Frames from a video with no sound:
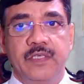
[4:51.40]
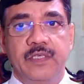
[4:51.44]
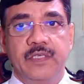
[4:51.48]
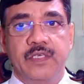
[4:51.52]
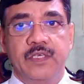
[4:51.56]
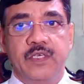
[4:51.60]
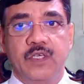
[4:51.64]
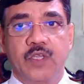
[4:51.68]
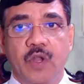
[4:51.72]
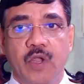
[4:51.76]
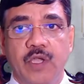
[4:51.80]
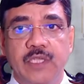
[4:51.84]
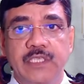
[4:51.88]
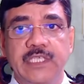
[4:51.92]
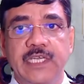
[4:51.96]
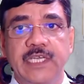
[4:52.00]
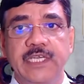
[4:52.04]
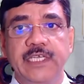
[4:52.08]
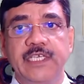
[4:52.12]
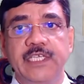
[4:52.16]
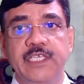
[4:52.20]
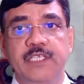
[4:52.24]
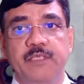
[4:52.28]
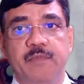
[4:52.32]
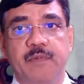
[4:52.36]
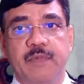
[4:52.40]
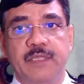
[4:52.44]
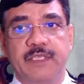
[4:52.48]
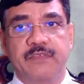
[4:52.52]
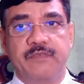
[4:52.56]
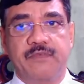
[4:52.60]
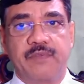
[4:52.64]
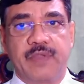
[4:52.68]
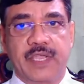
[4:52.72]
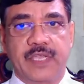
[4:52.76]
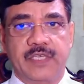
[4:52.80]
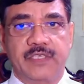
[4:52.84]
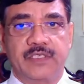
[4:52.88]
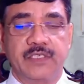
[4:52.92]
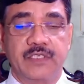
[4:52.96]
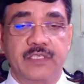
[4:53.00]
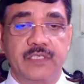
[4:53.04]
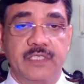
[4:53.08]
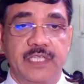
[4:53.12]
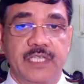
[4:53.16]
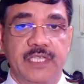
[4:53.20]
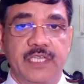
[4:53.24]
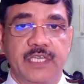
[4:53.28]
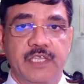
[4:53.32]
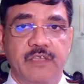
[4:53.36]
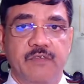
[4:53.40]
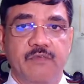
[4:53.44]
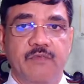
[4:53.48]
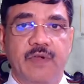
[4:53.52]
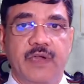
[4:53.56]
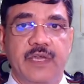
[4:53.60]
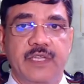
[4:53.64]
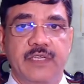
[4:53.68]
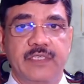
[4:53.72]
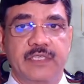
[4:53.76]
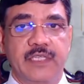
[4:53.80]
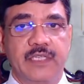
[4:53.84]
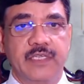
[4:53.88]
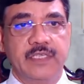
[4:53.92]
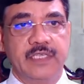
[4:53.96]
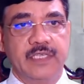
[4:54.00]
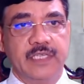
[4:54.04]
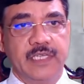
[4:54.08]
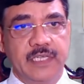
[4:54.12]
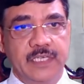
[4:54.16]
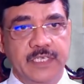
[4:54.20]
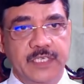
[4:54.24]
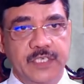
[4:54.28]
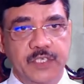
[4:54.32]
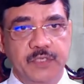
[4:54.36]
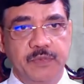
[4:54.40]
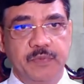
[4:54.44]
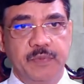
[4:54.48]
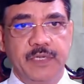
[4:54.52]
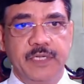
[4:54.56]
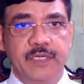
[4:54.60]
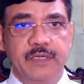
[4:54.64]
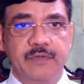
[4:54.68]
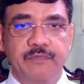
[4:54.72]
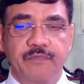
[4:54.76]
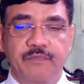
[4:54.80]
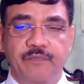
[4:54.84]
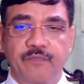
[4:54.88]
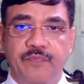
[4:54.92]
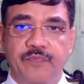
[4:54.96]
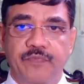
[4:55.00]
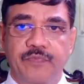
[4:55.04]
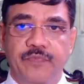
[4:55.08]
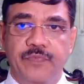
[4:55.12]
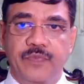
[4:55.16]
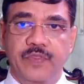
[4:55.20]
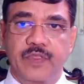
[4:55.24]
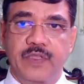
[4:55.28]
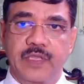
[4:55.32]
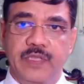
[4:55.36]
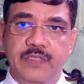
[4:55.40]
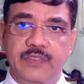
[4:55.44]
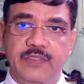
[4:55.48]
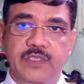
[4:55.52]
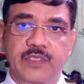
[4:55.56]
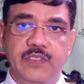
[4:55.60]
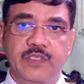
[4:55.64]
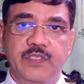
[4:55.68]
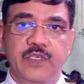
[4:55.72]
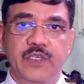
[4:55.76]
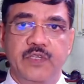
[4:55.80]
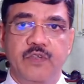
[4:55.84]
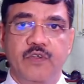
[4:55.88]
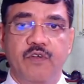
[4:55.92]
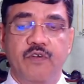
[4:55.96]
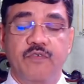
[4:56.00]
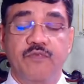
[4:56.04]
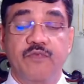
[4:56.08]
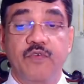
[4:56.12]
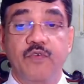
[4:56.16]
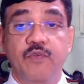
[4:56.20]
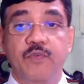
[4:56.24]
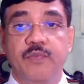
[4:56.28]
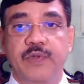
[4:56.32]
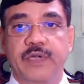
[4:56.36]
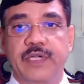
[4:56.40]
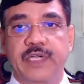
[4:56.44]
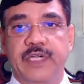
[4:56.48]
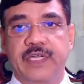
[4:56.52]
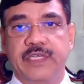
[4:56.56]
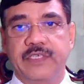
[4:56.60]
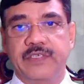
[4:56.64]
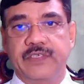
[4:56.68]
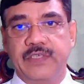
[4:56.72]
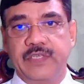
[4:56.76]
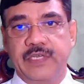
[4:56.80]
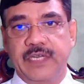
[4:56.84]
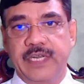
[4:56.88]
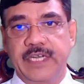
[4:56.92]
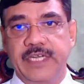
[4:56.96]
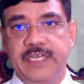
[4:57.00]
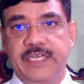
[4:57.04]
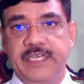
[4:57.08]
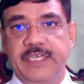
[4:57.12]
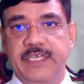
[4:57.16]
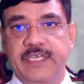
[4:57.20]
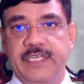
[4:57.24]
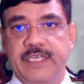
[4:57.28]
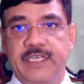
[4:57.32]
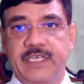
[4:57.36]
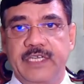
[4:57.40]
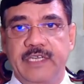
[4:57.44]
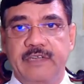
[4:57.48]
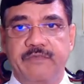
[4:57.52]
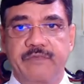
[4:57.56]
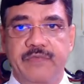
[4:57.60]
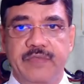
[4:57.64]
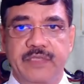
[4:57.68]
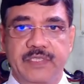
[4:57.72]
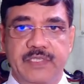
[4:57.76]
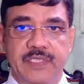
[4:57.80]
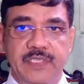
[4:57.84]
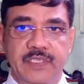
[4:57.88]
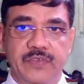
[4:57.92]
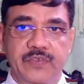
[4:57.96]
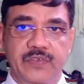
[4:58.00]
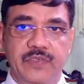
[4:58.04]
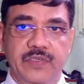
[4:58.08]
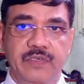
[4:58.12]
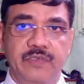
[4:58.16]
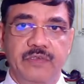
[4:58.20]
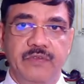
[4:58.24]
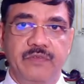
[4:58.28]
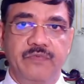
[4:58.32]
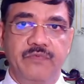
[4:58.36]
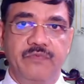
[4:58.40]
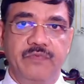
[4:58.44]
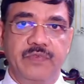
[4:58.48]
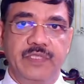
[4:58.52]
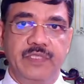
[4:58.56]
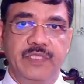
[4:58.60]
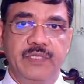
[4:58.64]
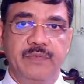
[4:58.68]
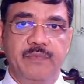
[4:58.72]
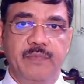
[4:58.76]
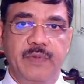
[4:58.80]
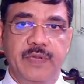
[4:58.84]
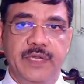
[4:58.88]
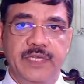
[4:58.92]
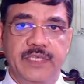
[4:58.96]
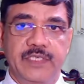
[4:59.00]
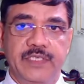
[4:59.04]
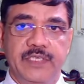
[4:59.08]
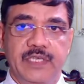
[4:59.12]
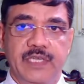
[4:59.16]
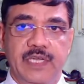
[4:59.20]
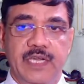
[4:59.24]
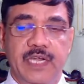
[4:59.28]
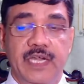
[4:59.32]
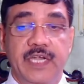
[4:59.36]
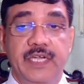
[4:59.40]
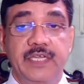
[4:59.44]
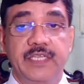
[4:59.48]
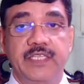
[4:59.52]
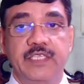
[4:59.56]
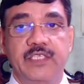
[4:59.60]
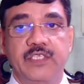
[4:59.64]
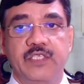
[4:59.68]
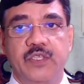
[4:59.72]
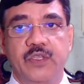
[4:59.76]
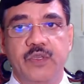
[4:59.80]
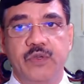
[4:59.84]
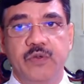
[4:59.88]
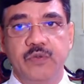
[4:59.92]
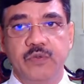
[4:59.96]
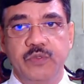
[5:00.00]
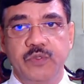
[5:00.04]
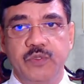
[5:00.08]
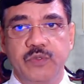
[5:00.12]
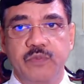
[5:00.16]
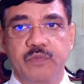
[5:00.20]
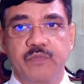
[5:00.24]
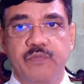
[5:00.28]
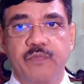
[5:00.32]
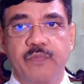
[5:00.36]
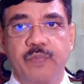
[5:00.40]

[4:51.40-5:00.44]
Grossly displaced fractures, they require surgical treatment consisting of open reduction and internal fixation with the plates and the screws.